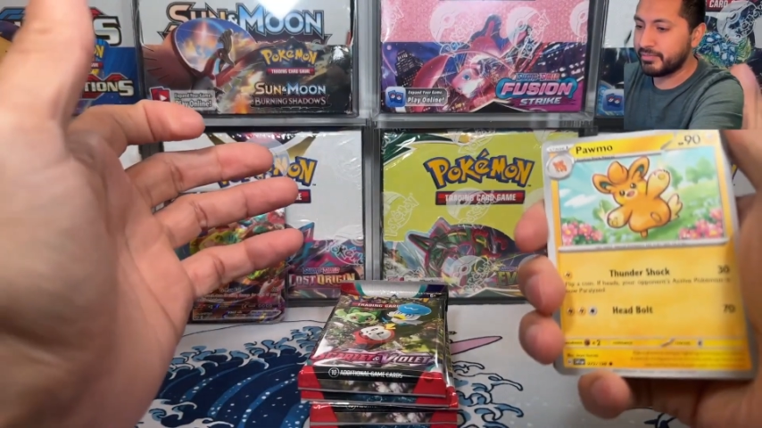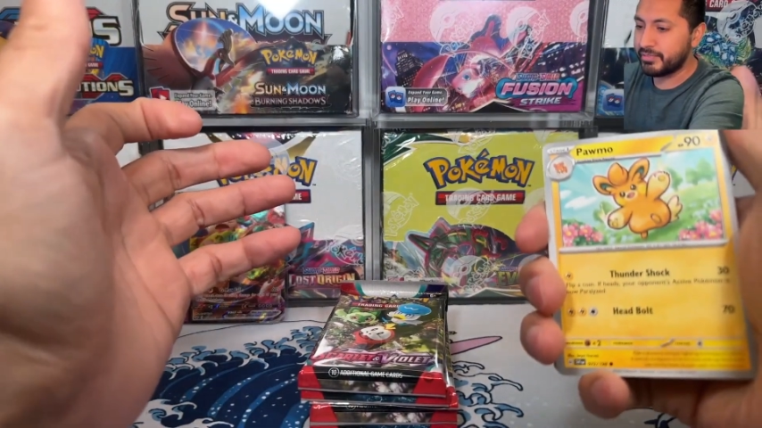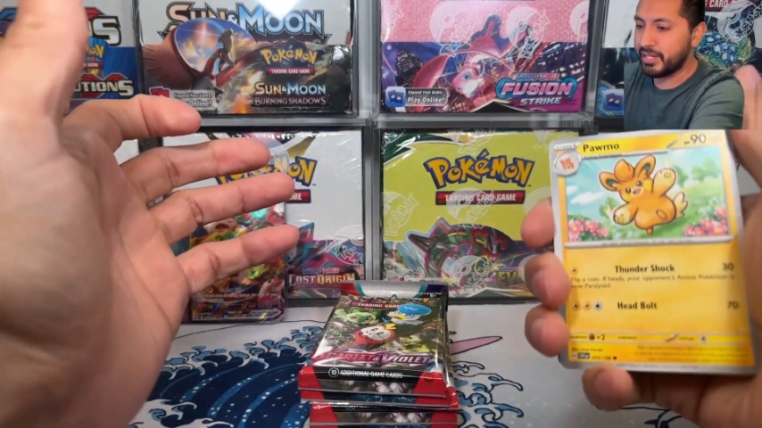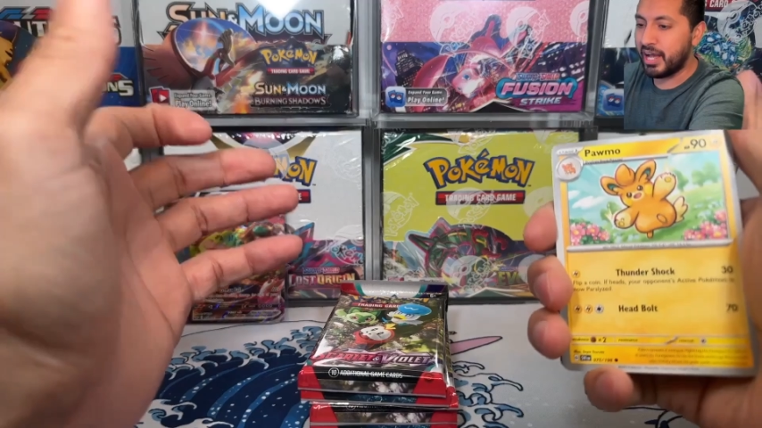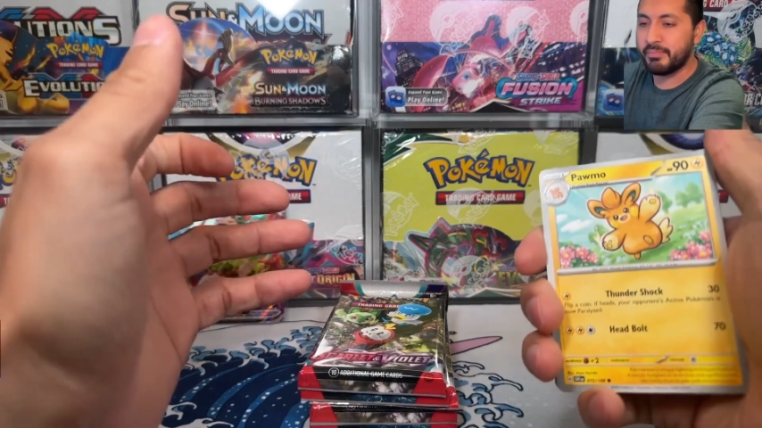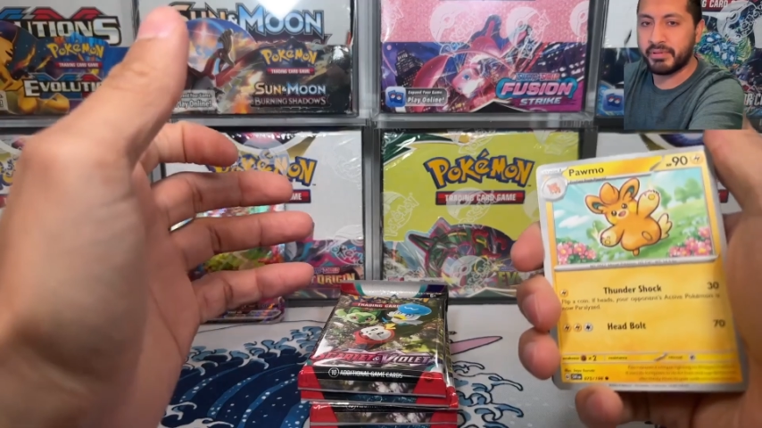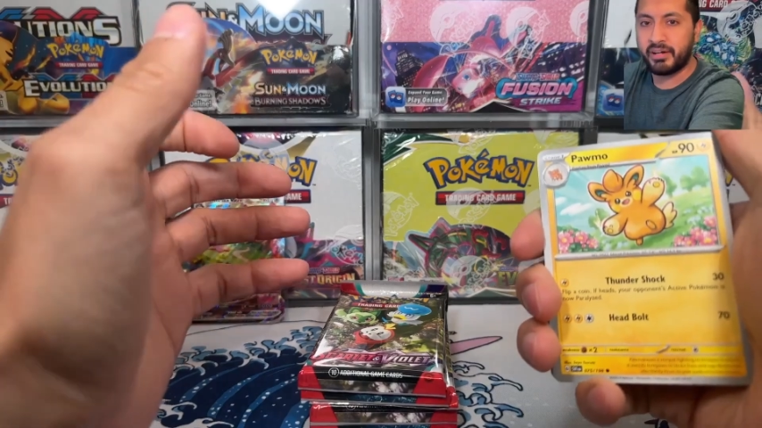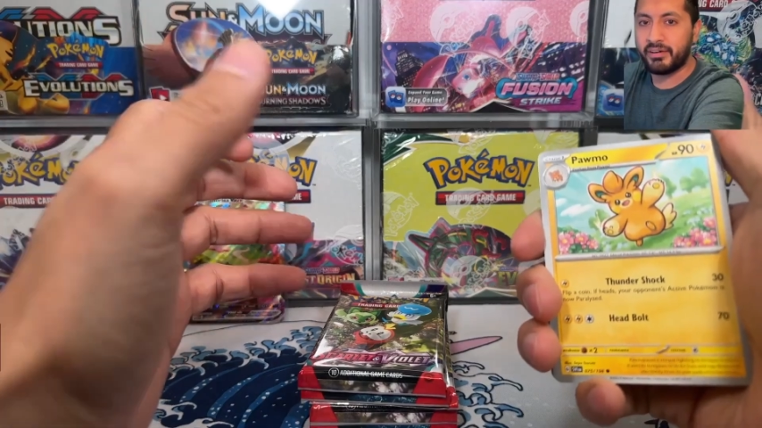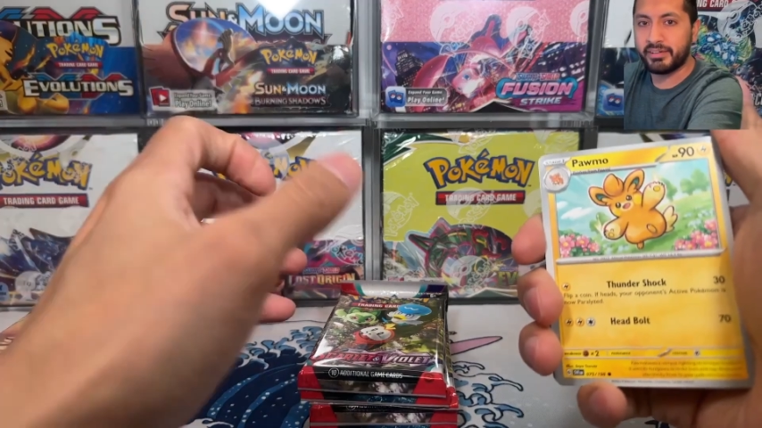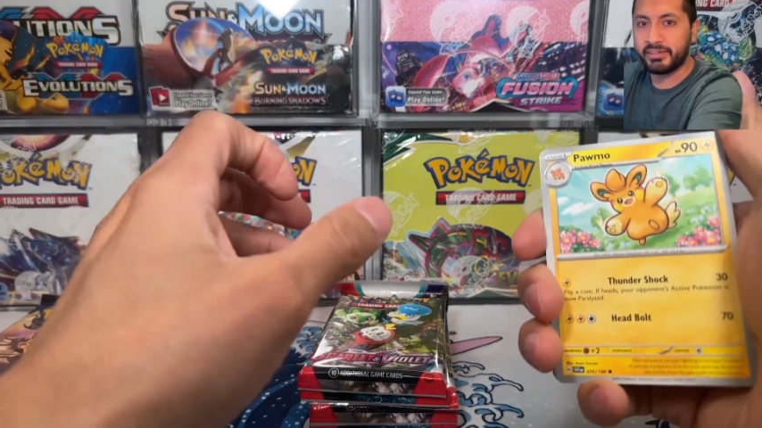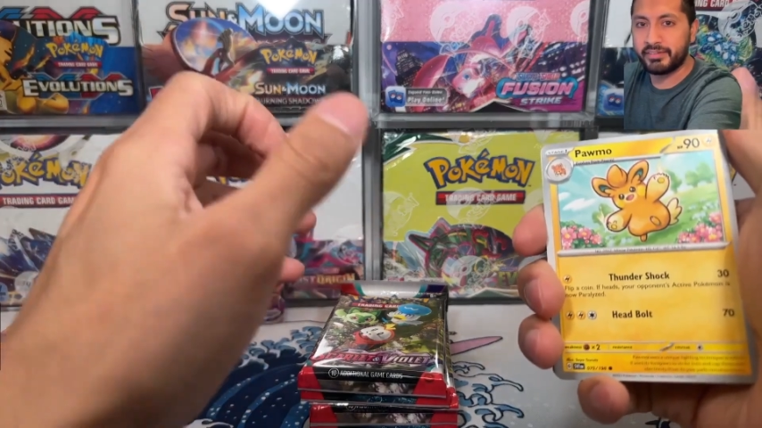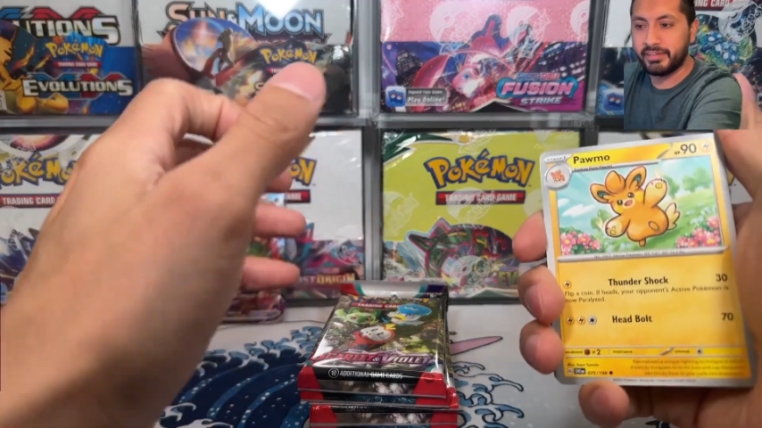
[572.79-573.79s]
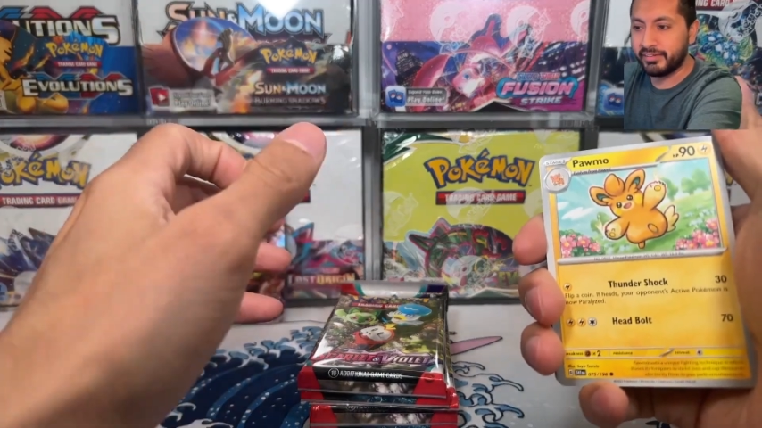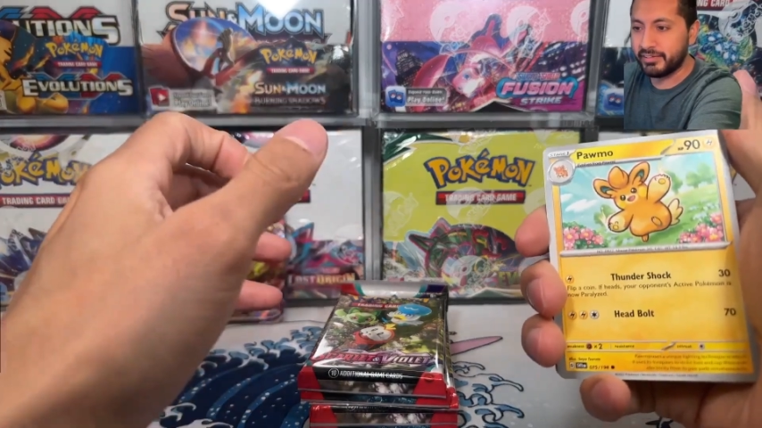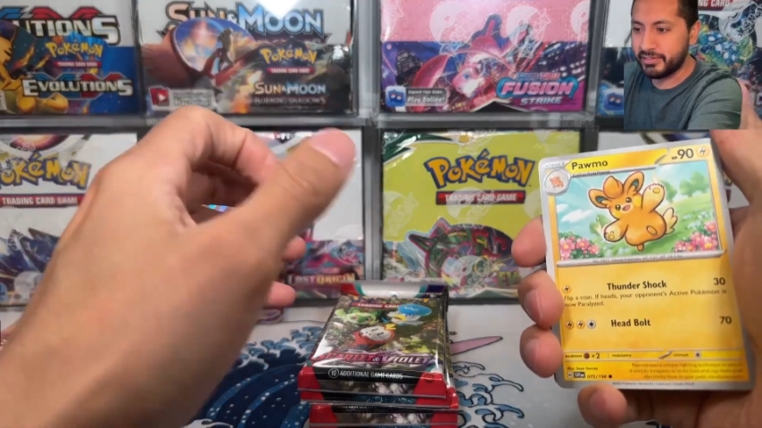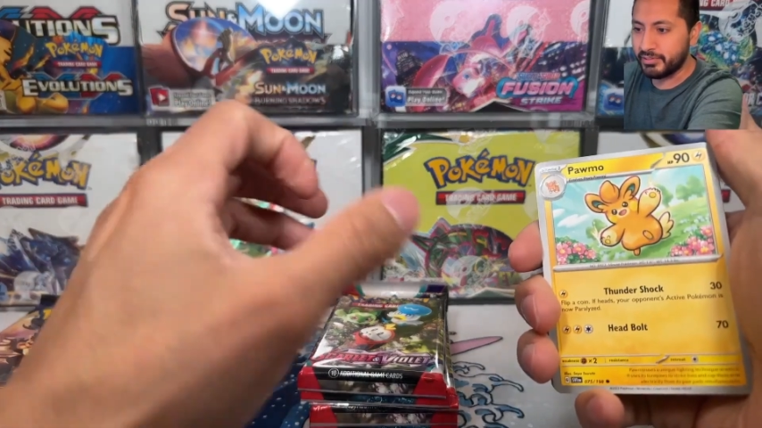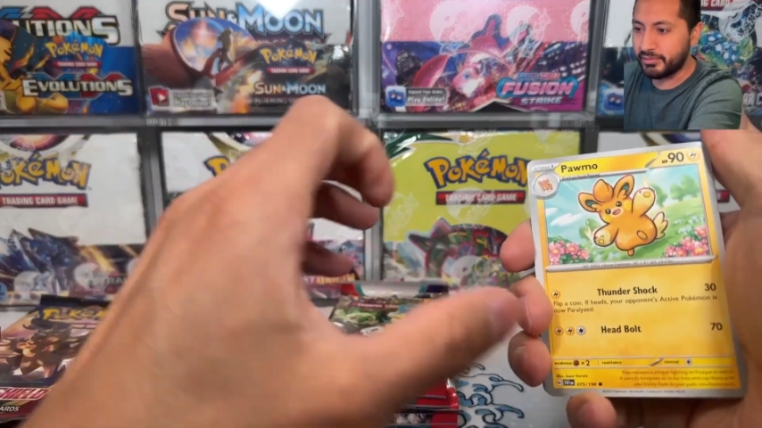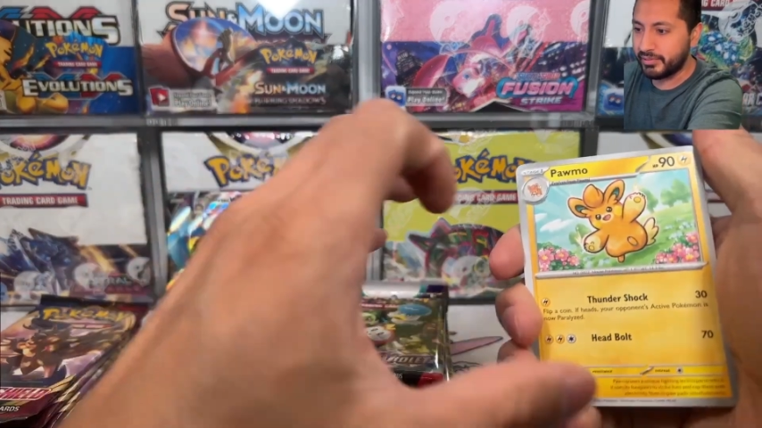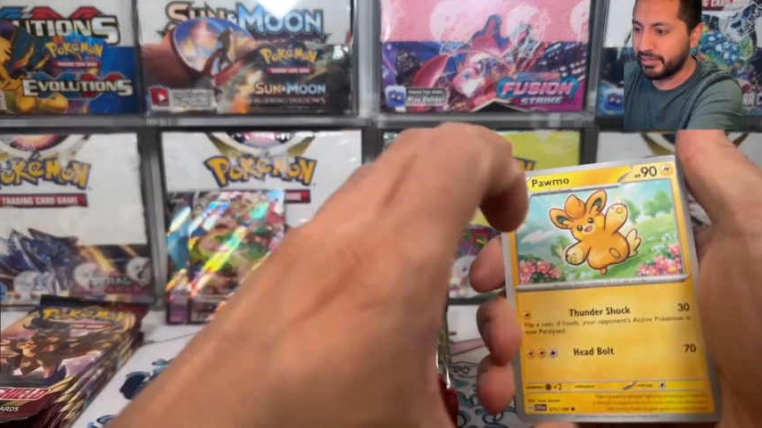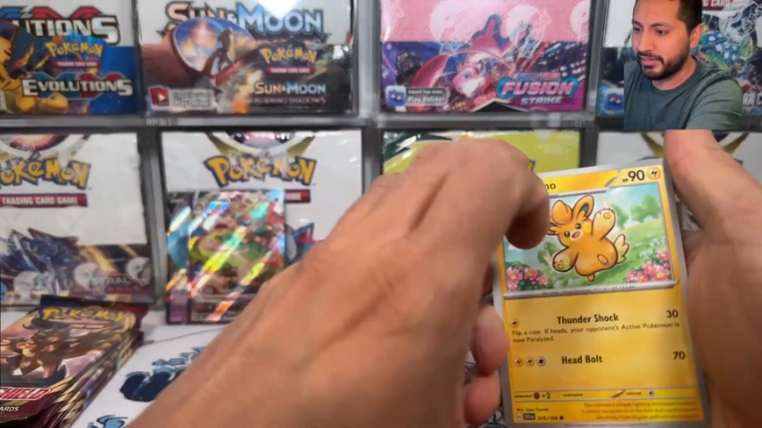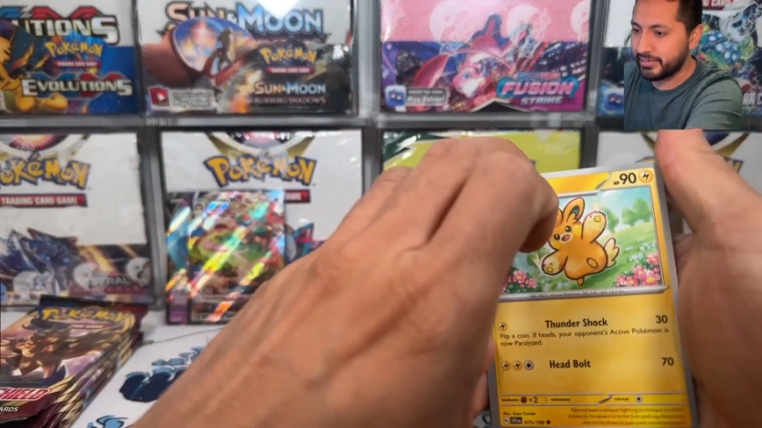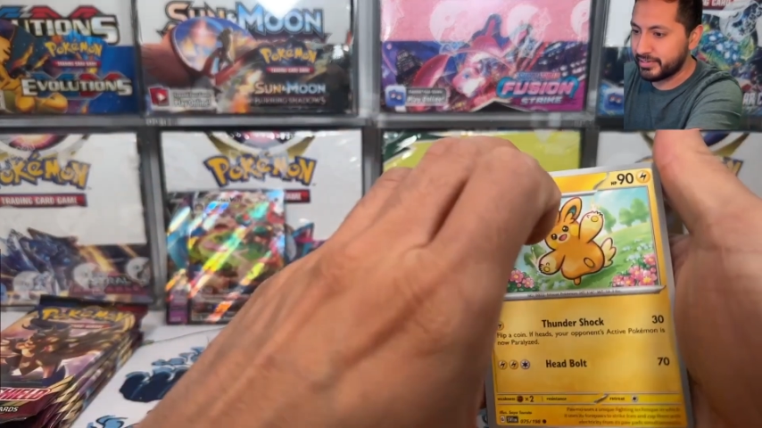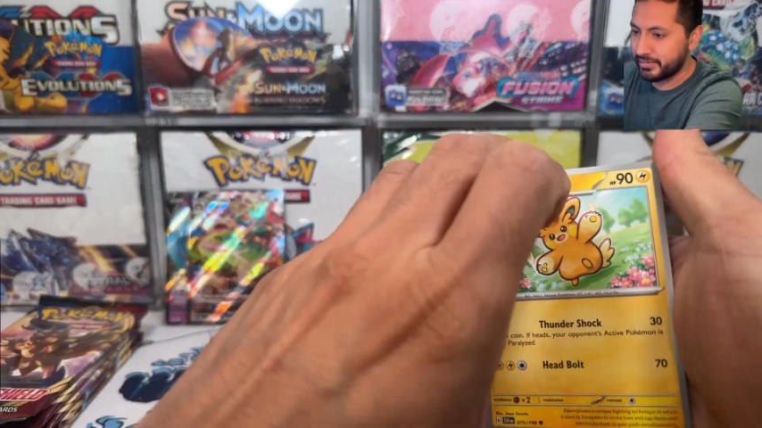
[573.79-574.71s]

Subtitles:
topic on this whole era.